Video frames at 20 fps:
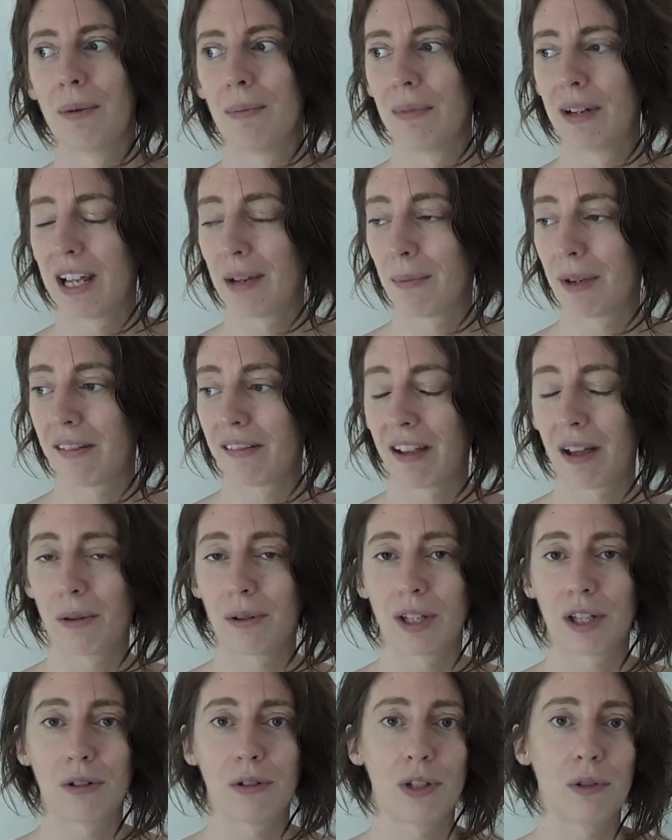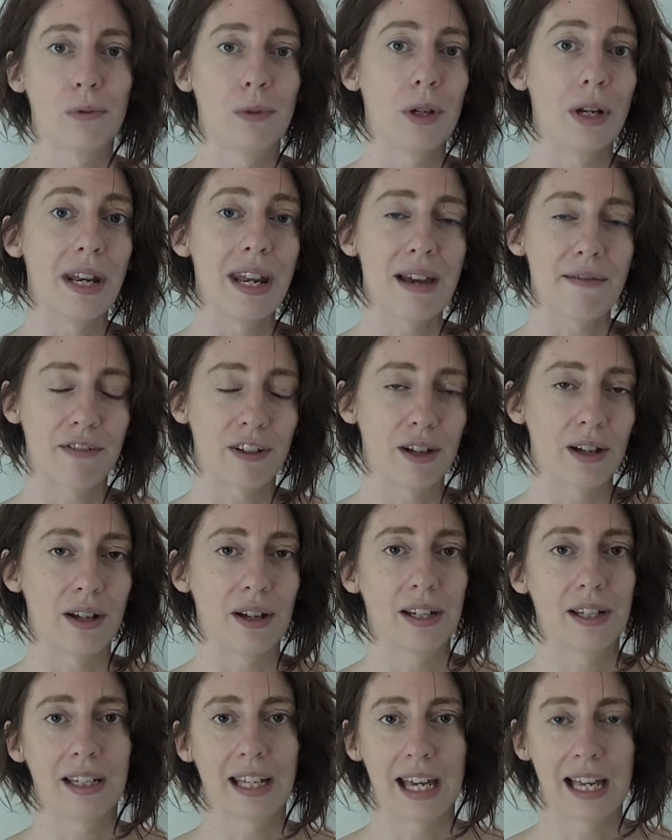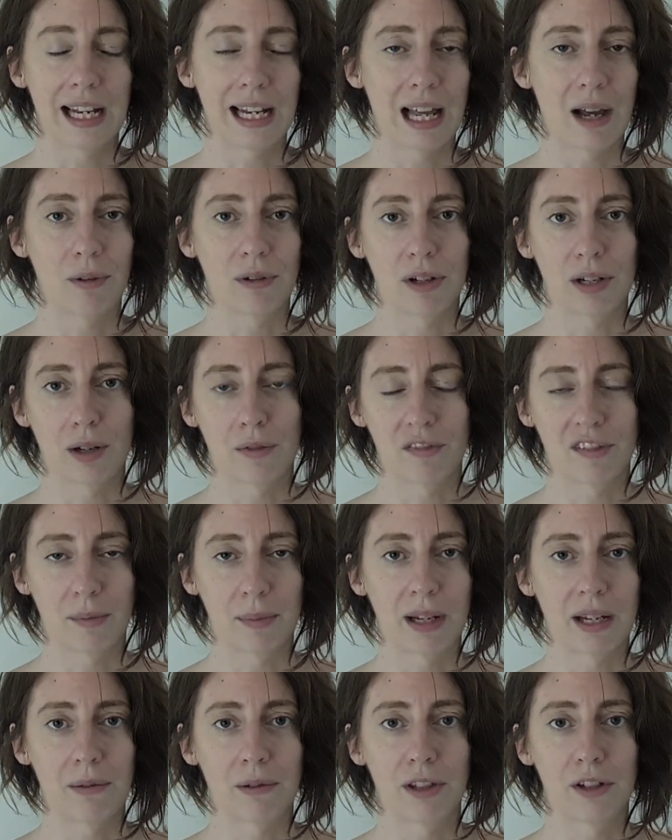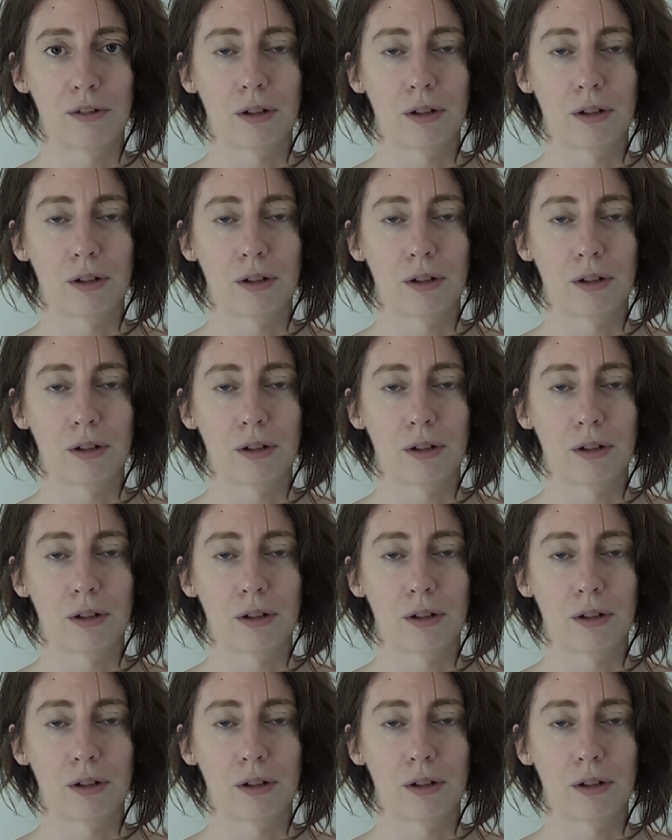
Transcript: Let me tell you, you will never get loud enough to play with a